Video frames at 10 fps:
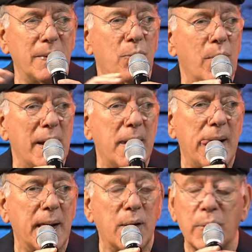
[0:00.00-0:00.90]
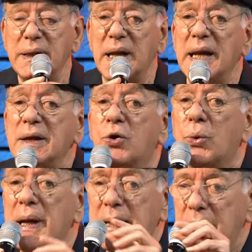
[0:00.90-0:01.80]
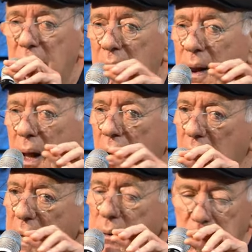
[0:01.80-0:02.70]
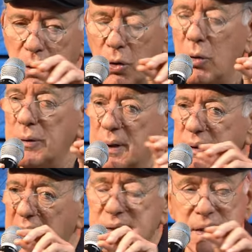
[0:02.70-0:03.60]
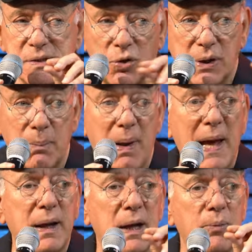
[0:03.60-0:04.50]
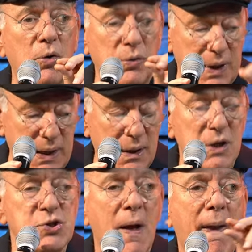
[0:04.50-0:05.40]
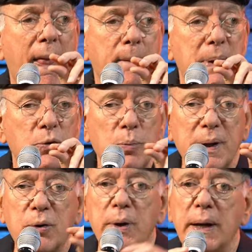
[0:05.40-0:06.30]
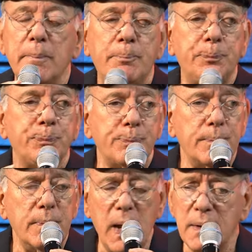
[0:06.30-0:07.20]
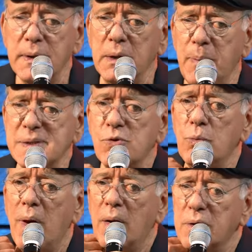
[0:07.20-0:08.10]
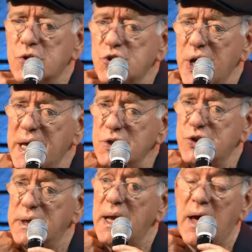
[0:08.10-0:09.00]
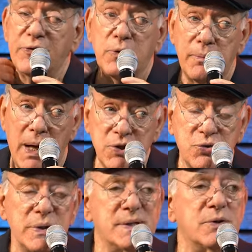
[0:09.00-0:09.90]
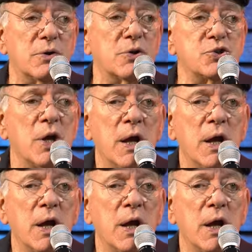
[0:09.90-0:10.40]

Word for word: written in green. Like, you know, the text is not in black anymore, the English, but it will be green, that Pastor Mark changed it after much research